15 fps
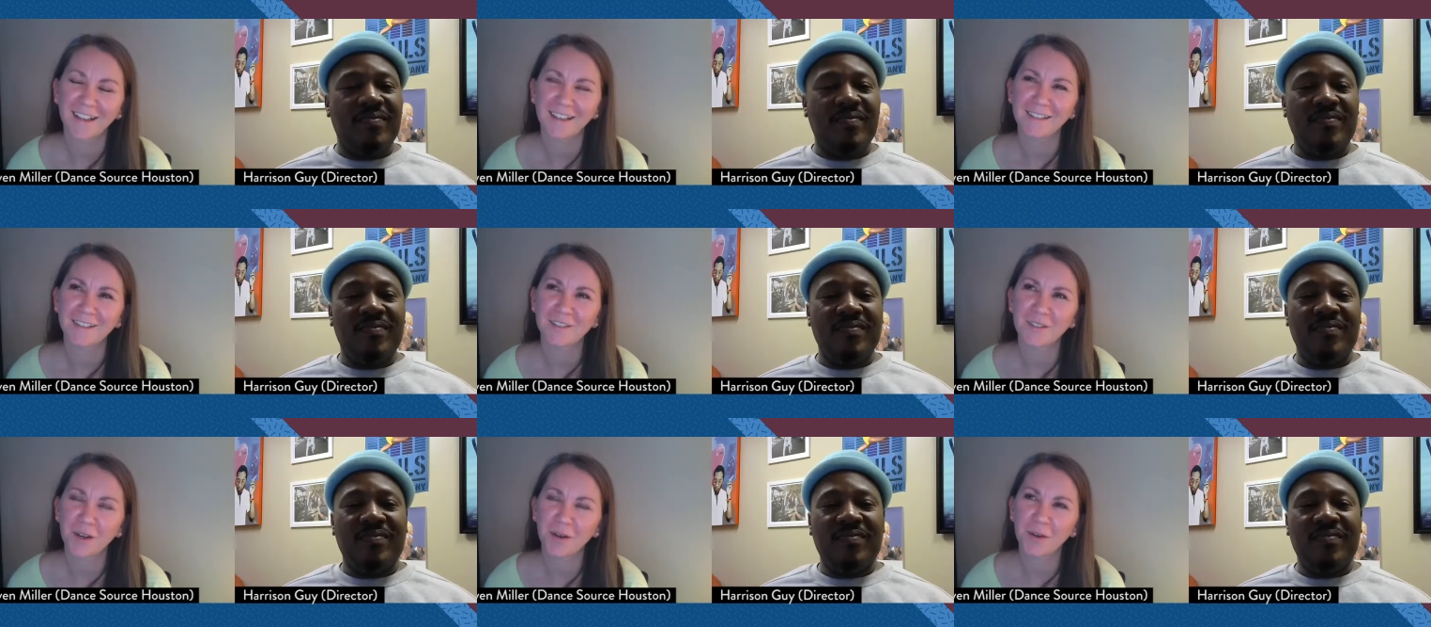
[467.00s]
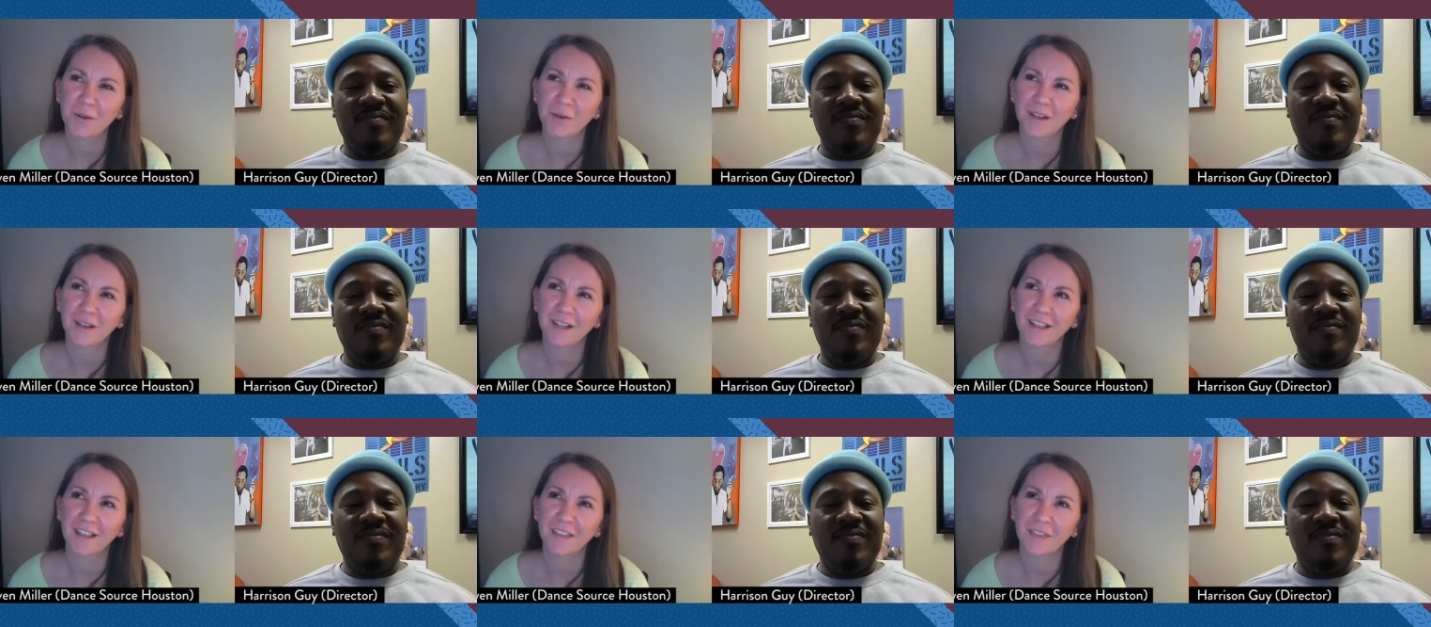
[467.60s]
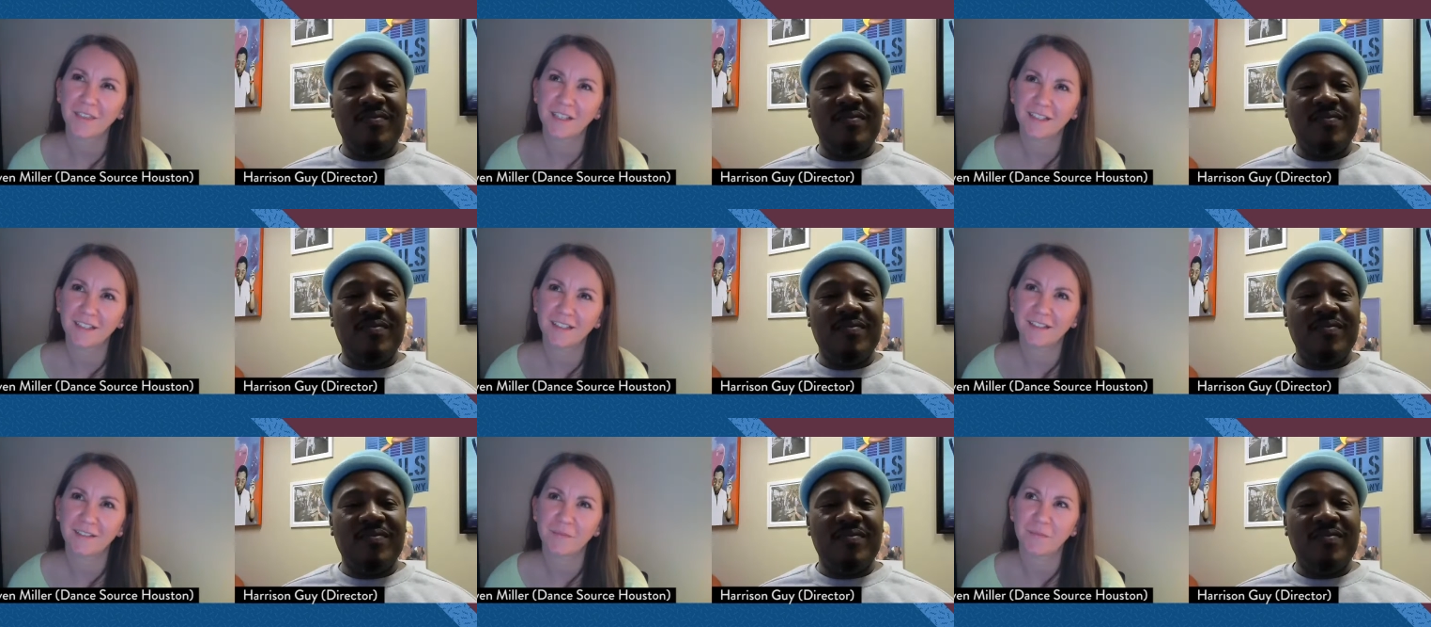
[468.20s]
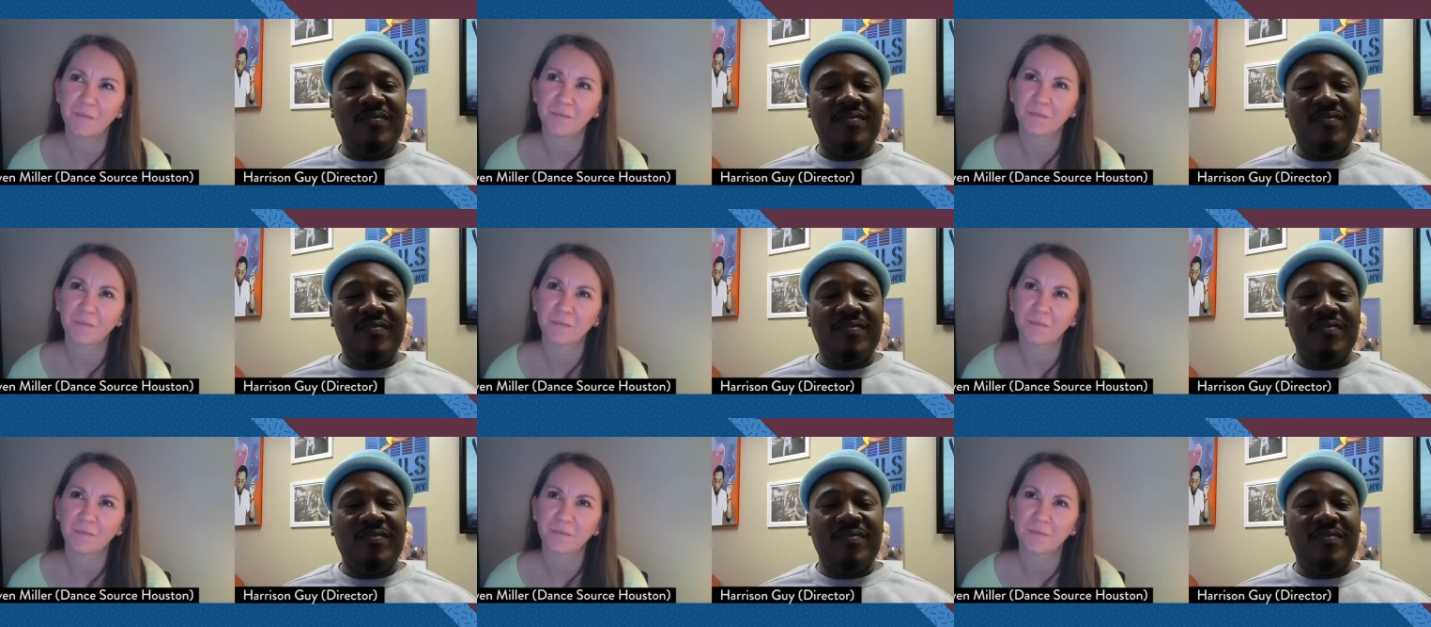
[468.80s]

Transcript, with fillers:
Speaker 1: So the